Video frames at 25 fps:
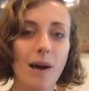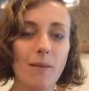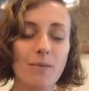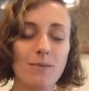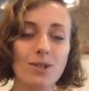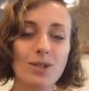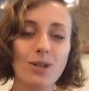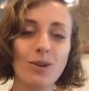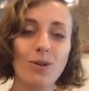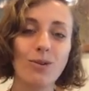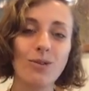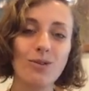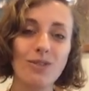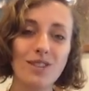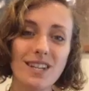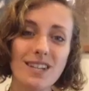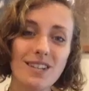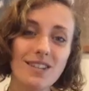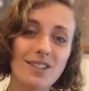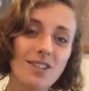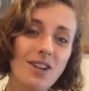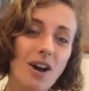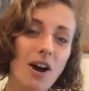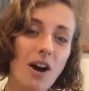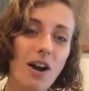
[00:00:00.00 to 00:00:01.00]
So
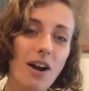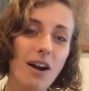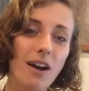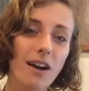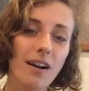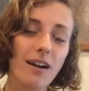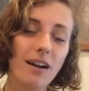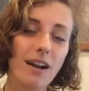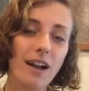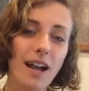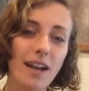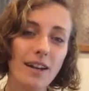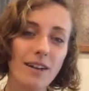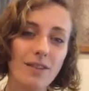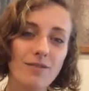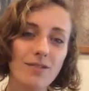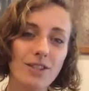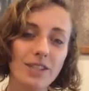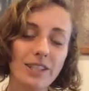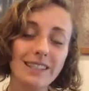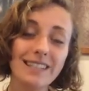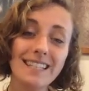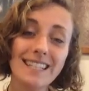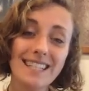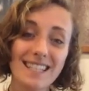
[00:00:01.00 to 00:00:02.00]
these are kind of
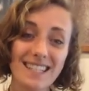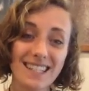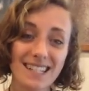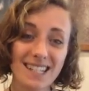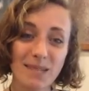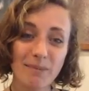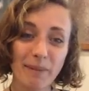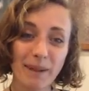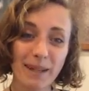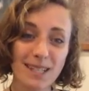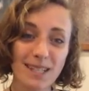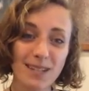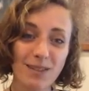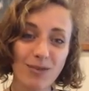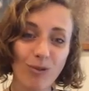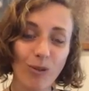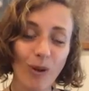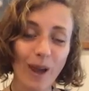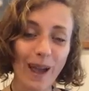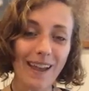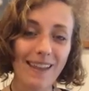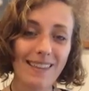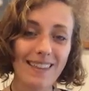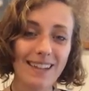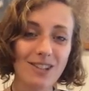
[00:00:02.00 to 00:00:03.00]
the least expensive
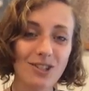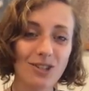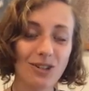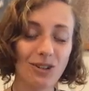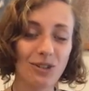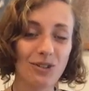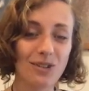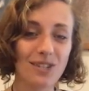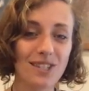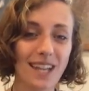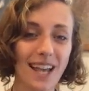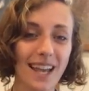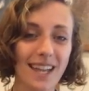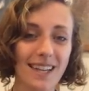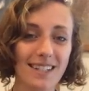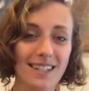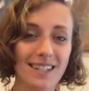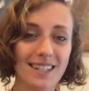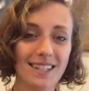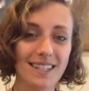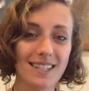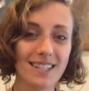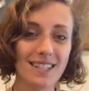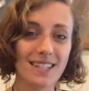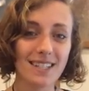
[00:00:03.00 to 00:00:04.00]
way that turtle
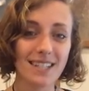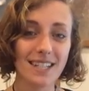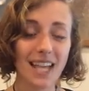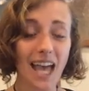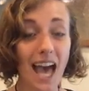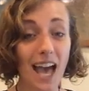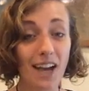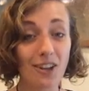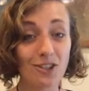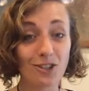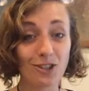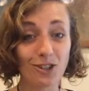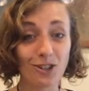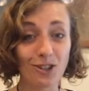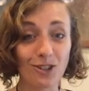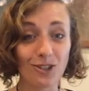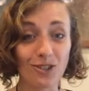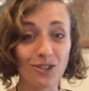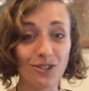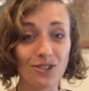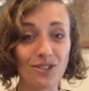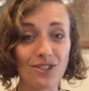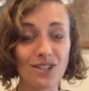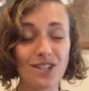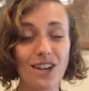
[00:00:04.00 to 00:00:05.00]
scientists tag
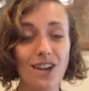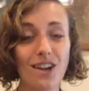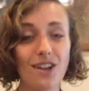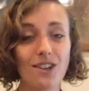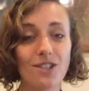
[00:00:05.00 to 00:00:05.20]
turtles